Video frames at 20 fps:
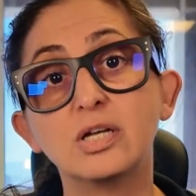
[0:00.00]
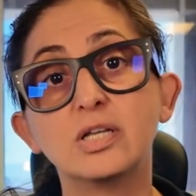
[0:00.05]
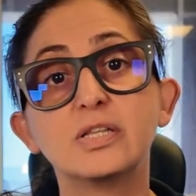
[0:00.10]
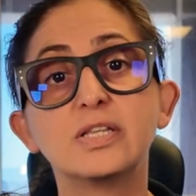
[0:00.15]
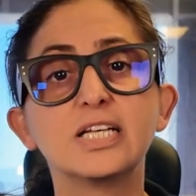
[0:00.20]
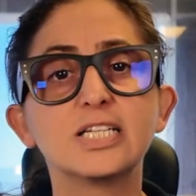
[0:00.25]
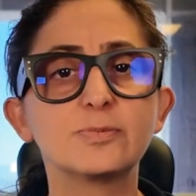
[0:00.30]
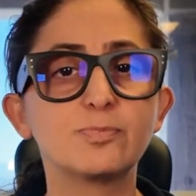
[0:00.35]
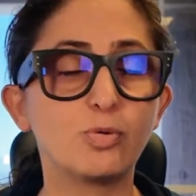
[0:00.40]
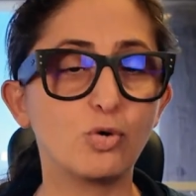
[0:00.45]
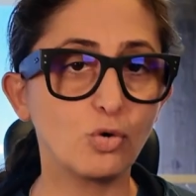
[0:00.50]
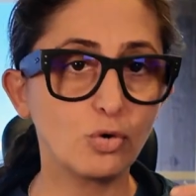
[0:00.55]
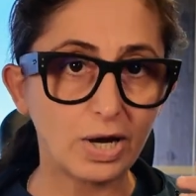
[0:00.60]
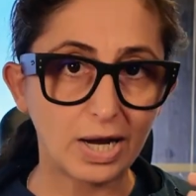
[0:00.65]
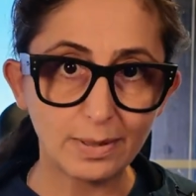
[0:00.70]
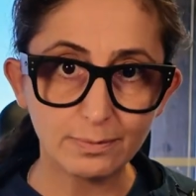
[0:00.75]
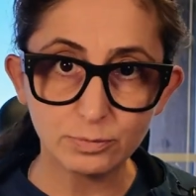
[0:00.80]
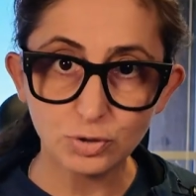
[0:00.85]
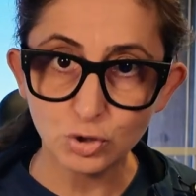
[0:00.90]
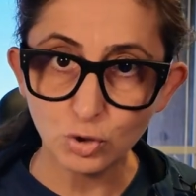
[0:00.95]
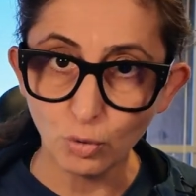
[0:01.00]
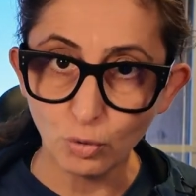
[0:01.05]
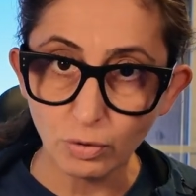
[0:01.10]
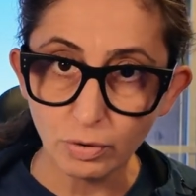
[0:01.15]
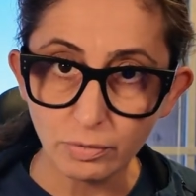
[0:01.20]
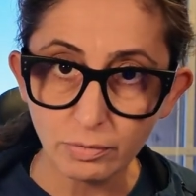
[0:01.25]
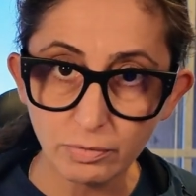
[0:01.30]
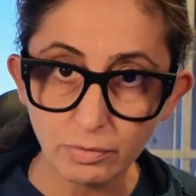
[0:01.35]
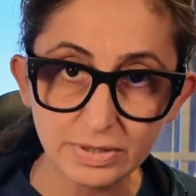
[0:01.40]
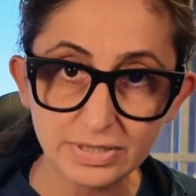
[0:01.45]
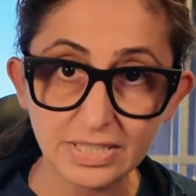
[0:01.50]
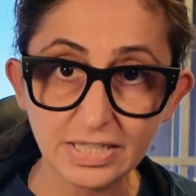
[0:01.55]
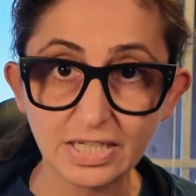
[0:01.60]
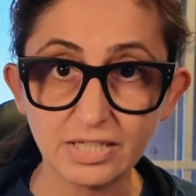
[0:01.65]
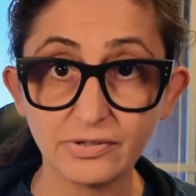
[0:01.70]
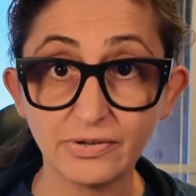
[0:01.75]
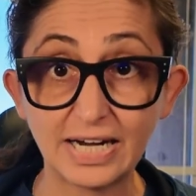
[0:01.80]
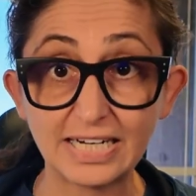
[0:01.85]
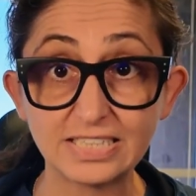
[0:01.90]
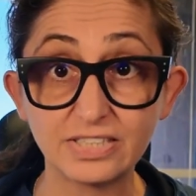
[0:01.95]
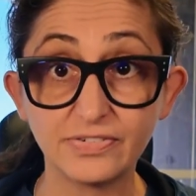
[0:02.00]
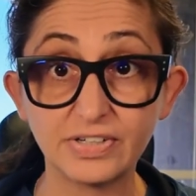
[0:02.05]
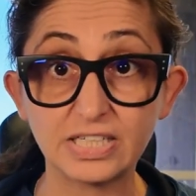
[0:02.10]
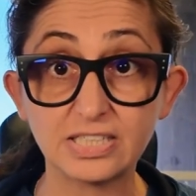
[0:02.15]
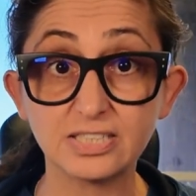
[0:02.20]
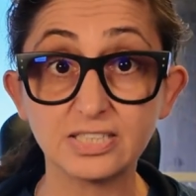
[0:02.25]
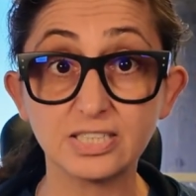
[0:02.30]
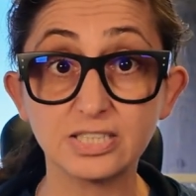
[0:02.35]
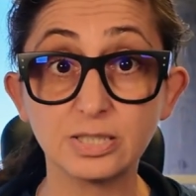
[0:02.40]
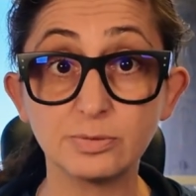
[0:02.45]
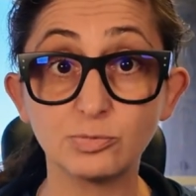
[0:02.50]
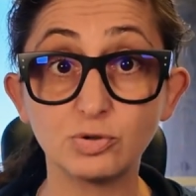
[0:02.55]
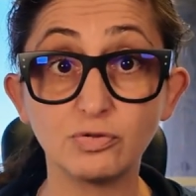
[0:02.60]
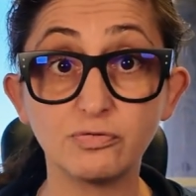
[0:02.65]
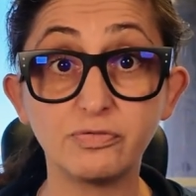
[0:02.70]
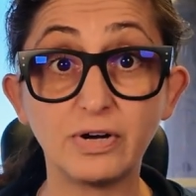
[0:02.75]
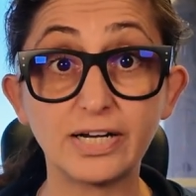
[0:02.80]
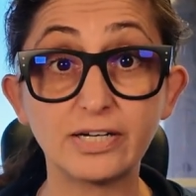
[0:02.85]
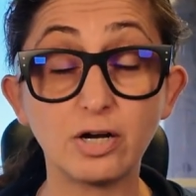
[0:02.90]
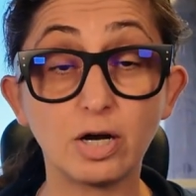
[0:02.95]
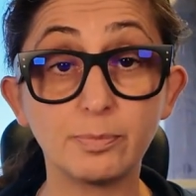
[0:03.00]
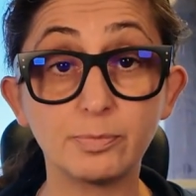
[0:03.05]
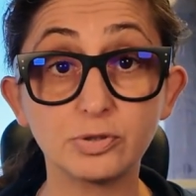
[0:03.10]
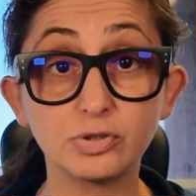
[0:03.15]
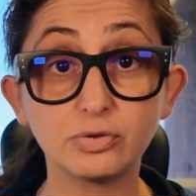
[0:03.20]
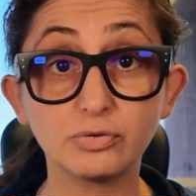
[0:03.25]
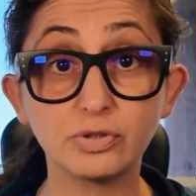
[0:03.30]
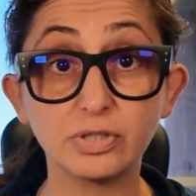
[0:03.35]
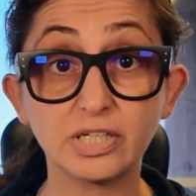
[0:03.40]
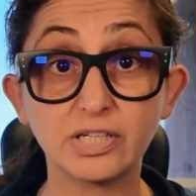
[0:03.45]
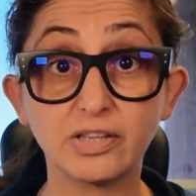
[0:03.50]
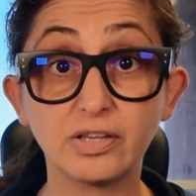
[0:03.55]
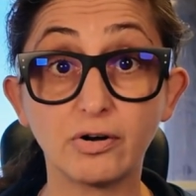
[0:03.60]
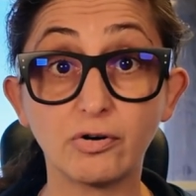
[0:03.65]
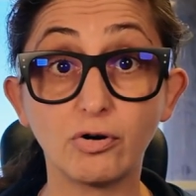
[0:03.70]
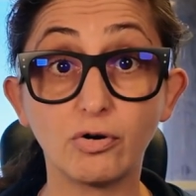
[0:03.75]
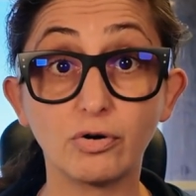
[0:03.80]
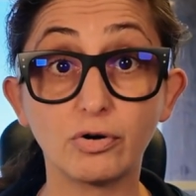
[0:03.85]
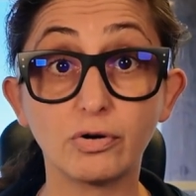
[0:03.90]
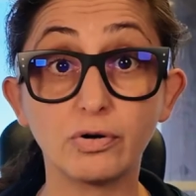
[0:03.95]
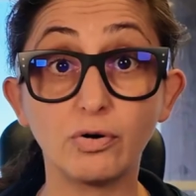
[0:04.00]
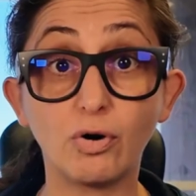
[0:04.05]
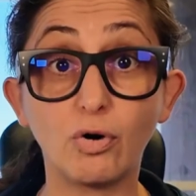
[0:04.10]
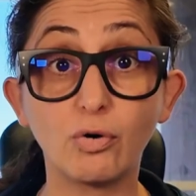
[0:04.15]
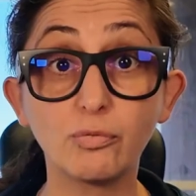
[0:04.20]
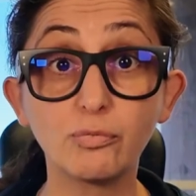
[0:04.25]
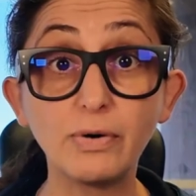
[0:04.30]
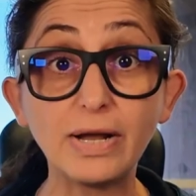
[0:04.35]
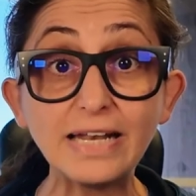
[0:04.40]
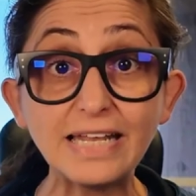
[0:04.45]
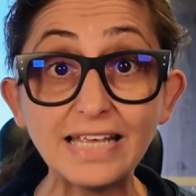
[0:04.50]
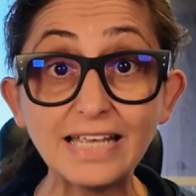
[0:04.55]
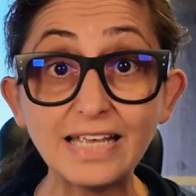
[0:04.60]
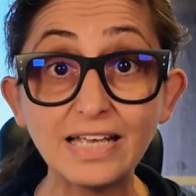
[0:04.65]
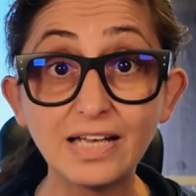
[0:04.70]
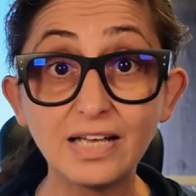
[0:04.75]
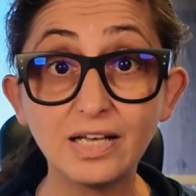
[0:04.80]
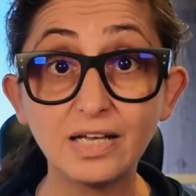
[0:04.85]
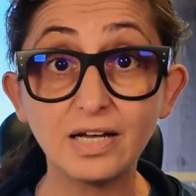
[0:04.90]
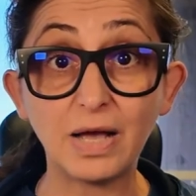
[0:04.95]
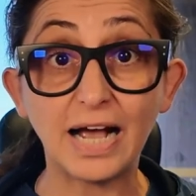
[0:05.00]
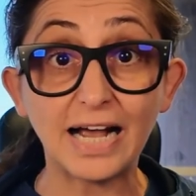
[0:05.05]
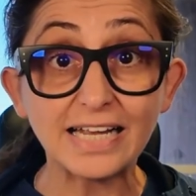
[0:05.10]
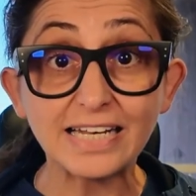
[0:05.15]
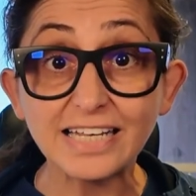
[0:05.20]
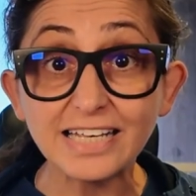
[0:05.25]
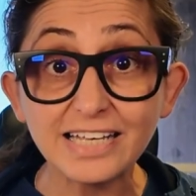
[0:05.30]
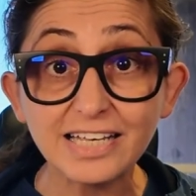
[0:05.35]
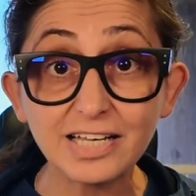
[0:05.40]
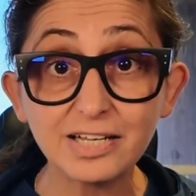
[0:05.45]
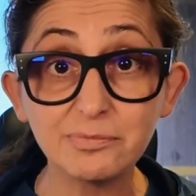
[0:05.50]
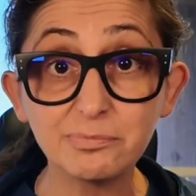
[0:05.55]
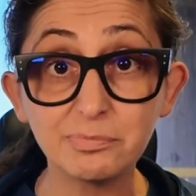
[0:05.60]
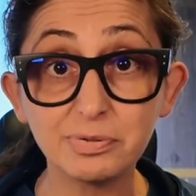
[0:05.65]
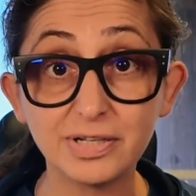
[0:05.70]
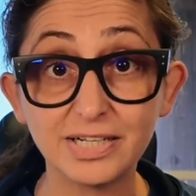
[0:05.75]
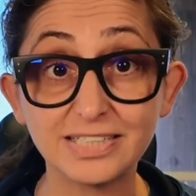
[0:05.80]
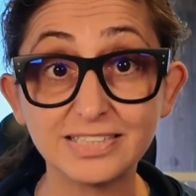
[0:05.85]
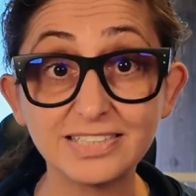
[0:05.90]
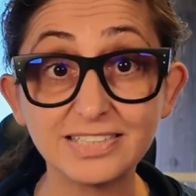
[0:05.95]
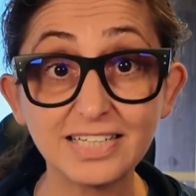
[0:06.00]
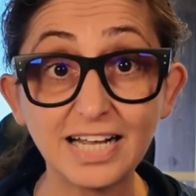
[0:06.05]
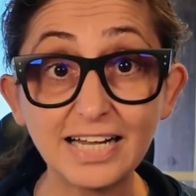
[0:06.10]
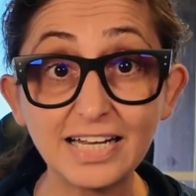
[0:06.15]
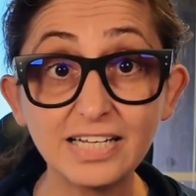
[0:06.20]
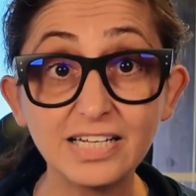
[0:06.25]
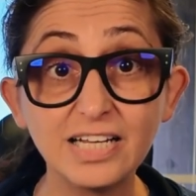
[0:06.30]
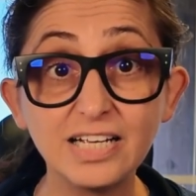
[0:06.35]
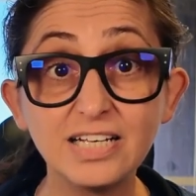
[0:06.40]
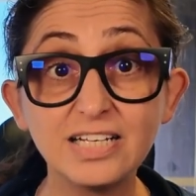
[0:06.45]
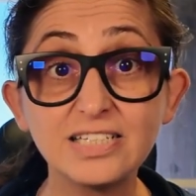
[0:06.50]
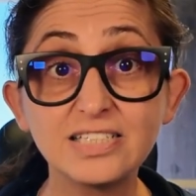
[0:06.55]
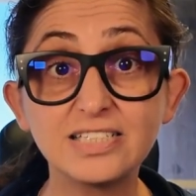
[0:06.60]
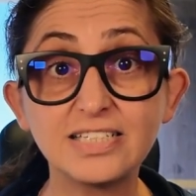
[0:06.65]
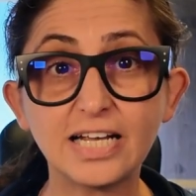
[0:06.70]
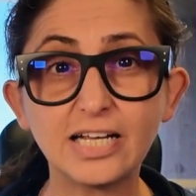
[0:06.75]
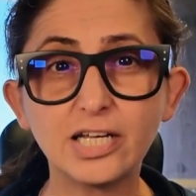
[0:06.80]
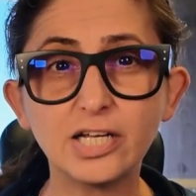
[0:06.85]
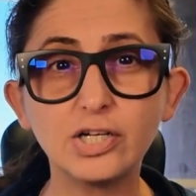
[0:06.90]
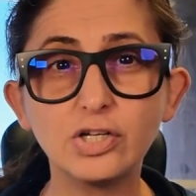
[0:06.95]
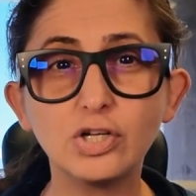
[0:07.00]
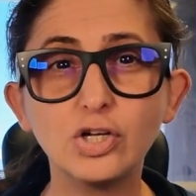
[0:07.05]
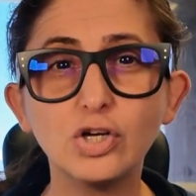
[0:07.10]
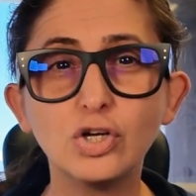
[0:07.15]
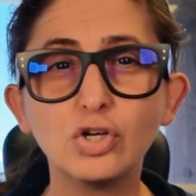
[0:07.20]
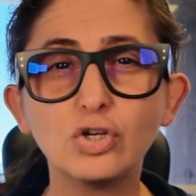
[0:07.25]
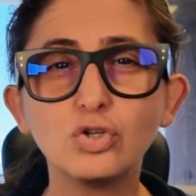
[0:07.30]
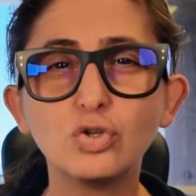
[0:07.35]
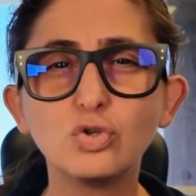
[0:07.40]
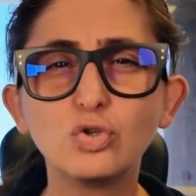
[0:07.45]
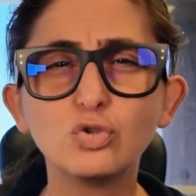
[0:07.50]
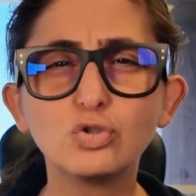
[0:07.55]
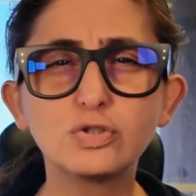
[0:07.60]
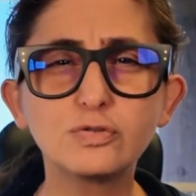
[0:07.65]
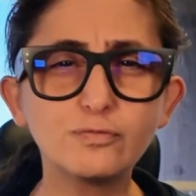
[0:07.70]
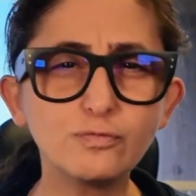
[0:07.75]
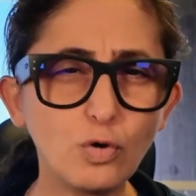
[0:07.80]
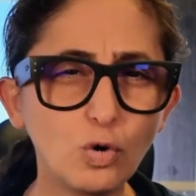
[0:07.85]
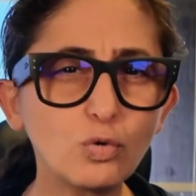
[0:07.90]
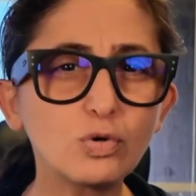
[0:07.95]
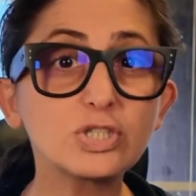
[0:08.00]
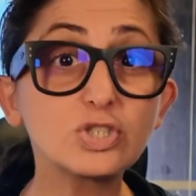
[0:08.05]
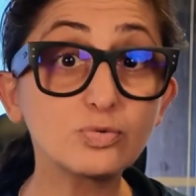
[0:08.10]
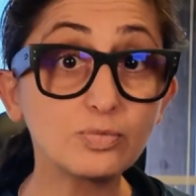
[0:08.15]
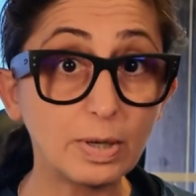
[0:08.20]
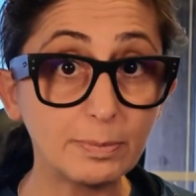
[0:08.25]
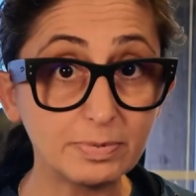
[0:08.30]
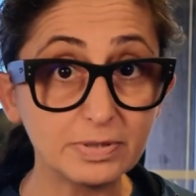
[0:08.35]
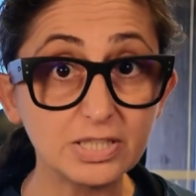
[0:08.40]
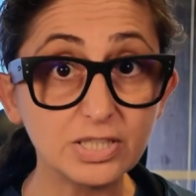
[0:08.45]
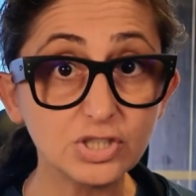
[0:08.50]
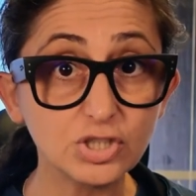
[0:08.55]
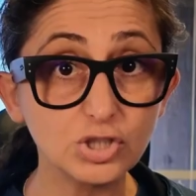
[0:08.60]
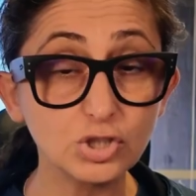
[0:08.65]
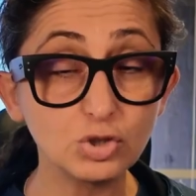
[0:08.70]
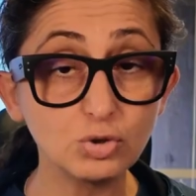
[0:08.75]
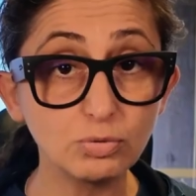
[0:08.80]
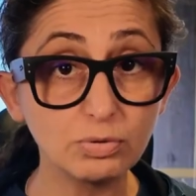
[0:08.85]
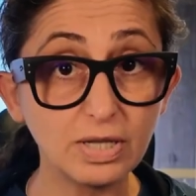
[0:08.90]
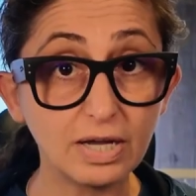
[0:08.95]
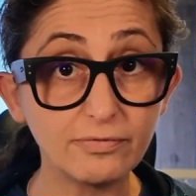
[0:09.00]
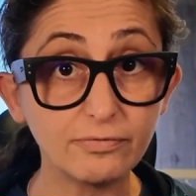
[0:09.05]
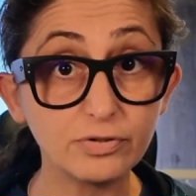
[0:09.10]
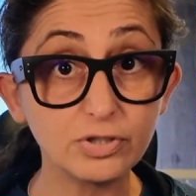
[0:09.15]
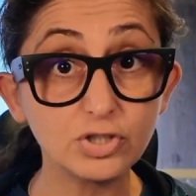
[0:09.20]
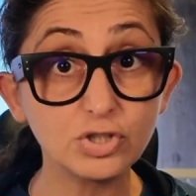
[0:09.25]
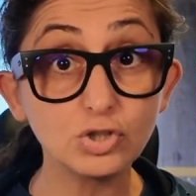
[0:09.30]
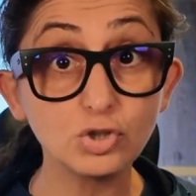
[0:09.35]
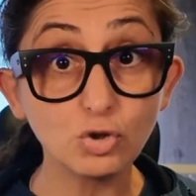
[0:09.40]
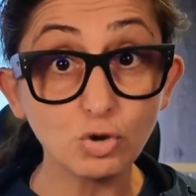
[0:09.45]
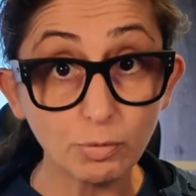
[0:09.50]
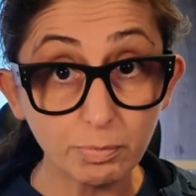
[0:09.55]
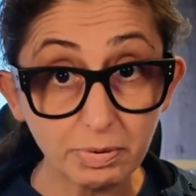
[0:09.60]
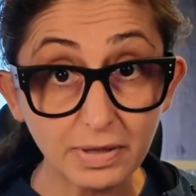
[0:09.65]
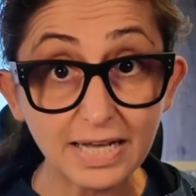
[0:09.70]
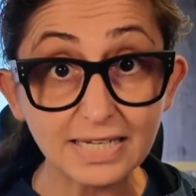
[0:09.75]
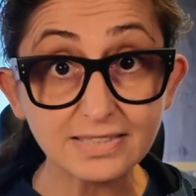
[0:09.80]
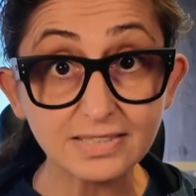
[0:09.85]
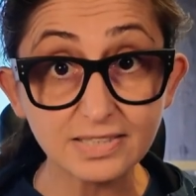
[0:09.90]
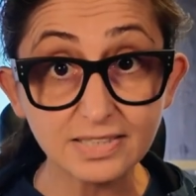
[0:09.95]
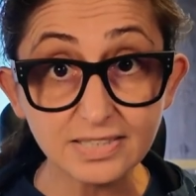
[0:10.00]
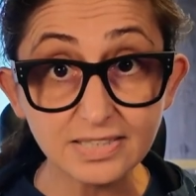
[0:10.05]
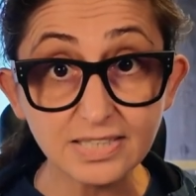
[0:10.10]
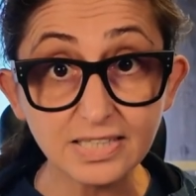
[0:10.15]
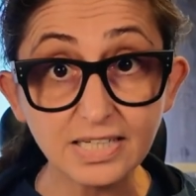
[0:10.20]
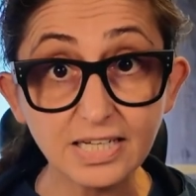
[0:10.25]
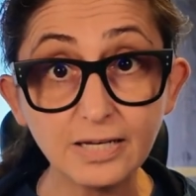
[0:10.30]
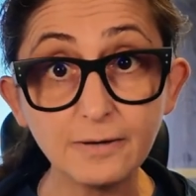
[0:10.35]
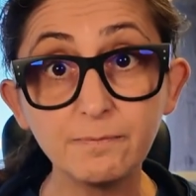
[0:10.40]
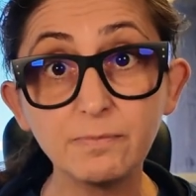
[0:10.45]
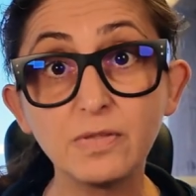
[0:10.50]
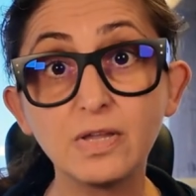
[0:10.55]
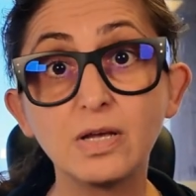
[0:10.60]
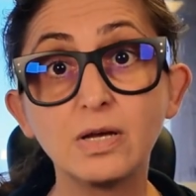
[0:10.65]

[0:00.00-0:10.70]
This programs your reticular activating system to find opportunities that are already hiding in plain sight. Second, you use focused repetition to leverage neuroplasticity.